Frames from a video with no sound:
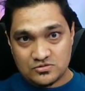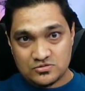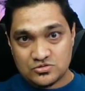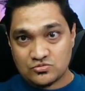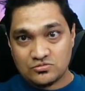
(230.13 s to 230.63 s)

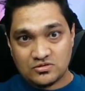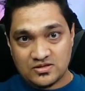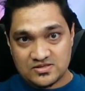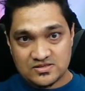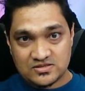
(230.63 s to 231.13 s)
So
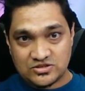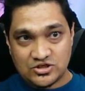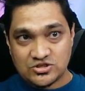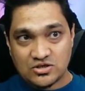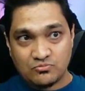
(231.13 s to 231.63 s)
this is
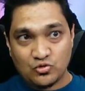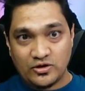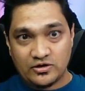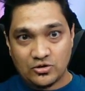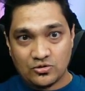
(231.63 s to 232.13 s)
just a
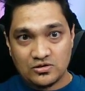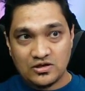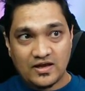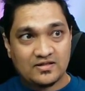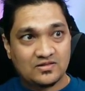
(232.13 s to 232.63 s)
Boolean toggle
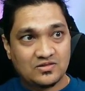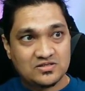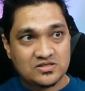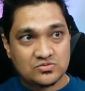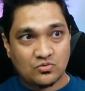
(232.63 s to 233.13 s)
and
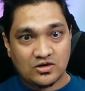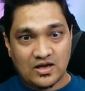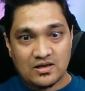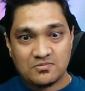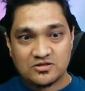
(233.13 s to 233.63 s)
this is what
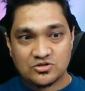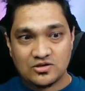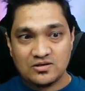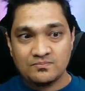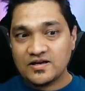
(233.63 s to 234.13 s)
I'm
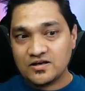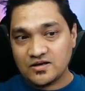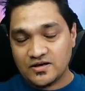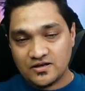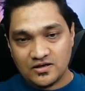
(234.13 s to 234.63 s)
actually
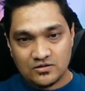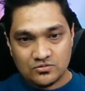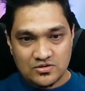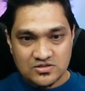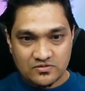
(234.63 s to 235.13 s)
integrating into
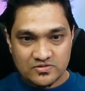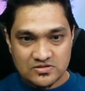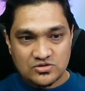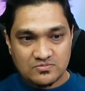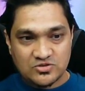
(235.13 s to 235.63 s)
the service.
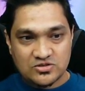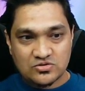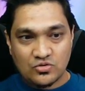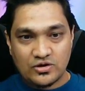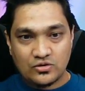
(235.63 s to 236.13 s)
So I'm just
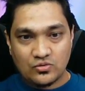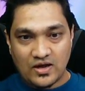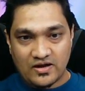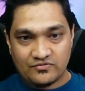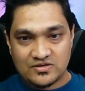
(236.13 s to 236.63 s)
going to
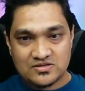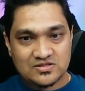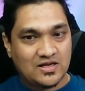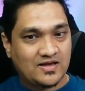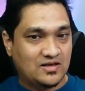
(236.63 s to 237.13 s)
have this
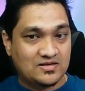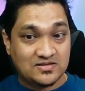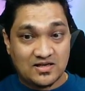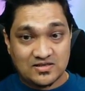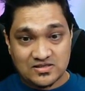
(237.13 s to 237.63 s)
like as
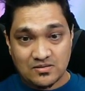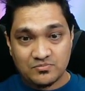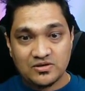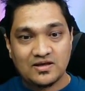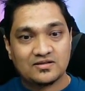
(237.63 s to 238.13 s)
an example,
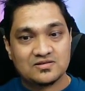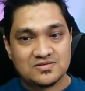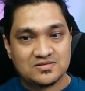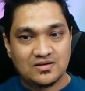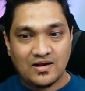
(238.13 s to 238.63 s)
like this
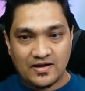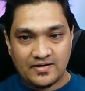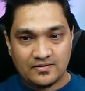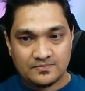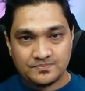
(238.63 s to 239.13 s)
is a light.